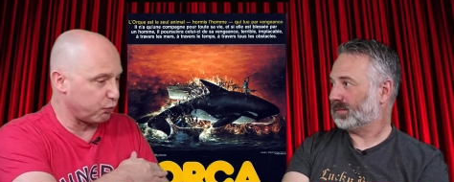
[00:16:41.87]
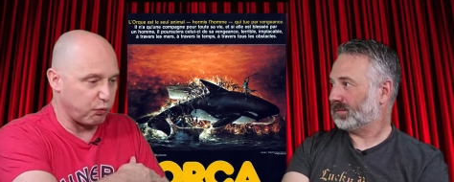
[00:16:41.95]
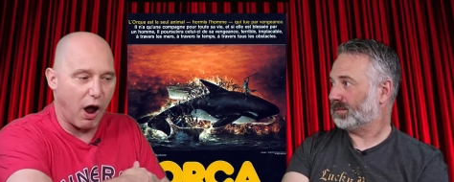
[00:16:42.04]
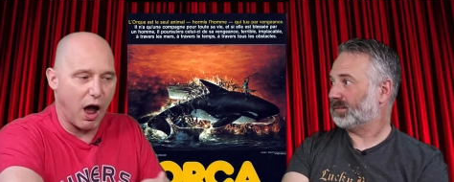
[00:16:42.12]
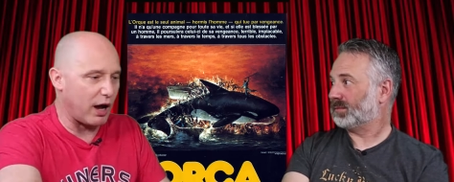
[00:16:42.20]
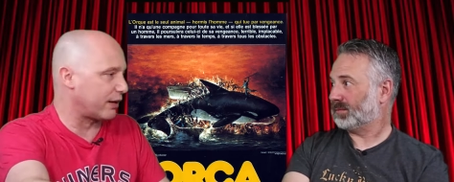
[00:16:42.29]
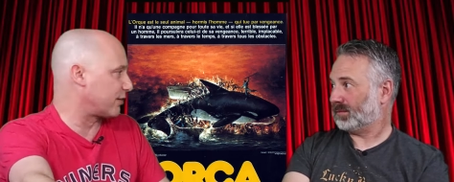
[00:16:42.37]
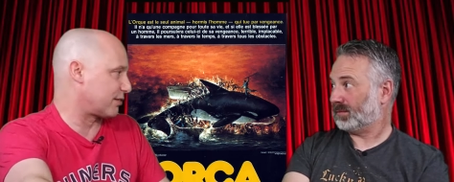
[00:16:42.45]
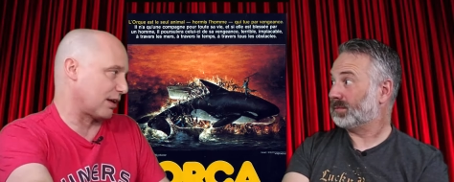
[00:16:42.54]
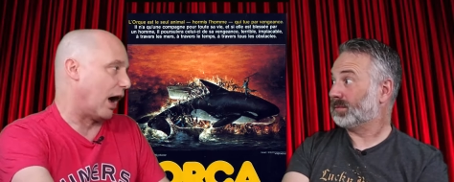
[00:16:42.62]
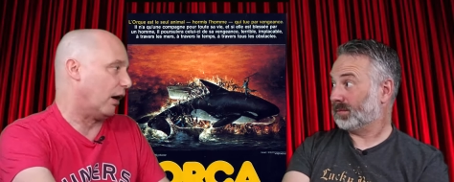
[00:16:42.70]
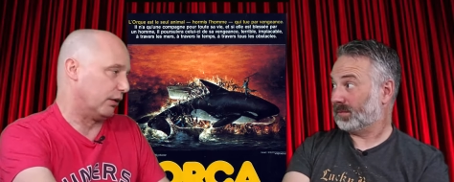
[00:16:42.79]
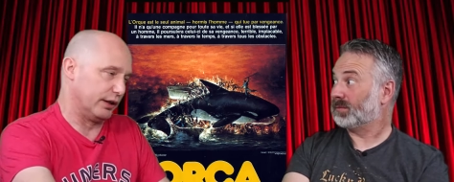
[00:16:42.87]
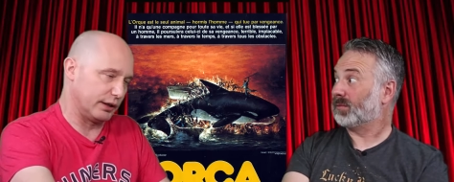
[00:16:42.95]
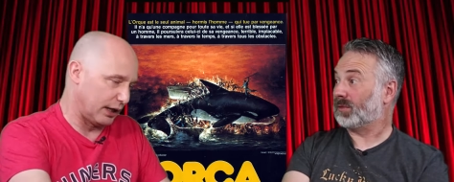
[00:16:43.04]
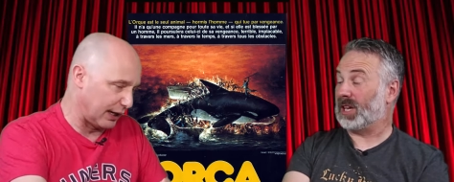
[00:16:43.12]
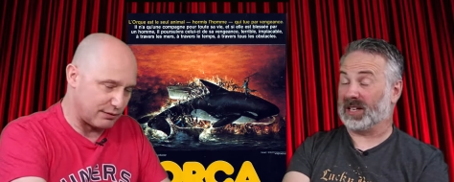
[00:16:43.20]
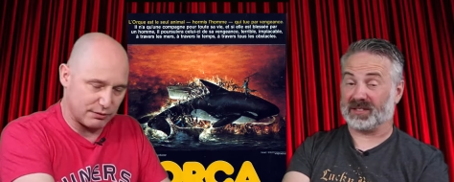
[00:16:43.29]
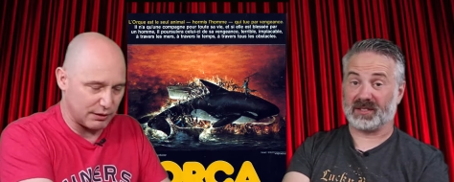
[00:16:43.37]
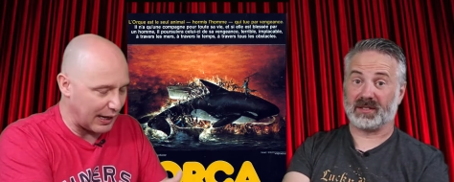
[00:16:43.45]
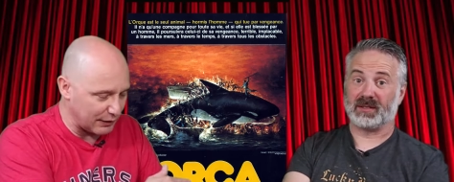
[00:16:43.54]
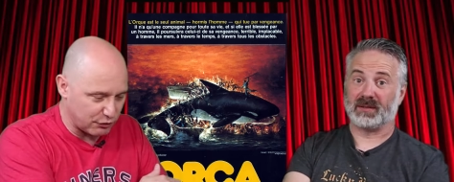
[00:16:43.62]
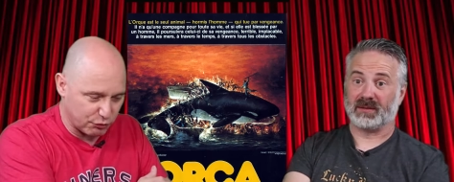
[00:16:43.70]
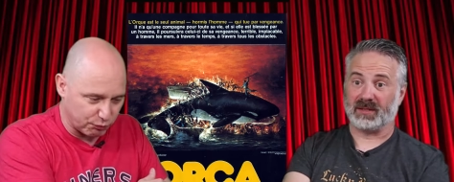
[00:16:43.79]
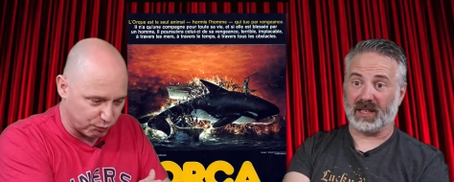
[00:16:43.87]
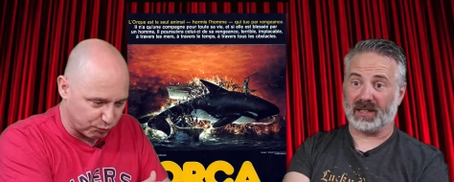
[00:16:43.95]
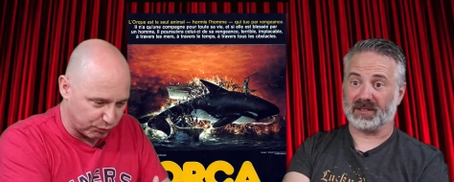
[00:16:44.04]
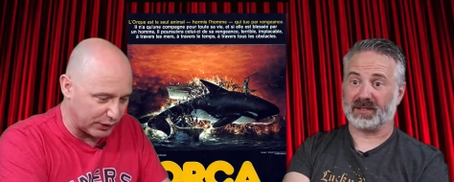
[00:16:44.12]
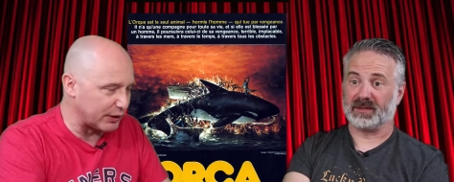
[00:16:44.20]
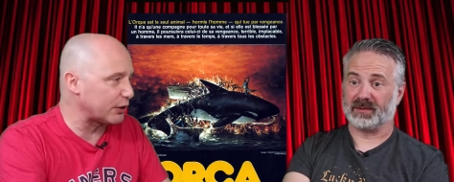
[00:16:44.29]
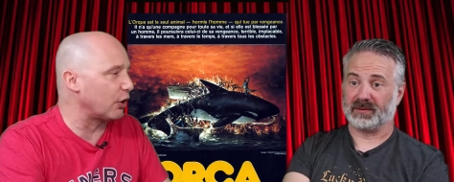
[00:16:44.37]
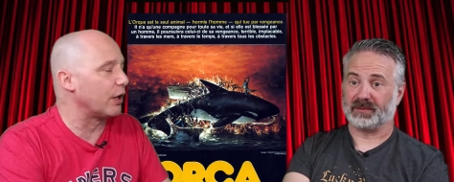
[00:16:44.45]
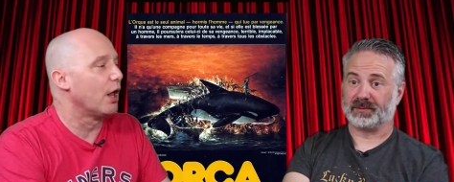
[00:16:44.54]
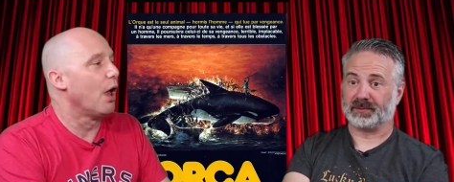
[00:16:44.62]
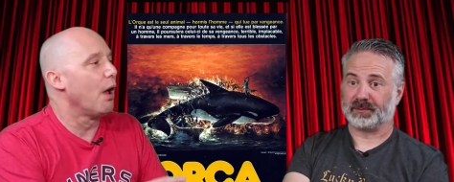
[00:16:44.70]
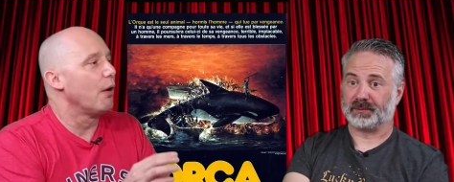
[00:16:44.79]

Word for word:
Speaker 1: rock solid yes. it's it's yes. really good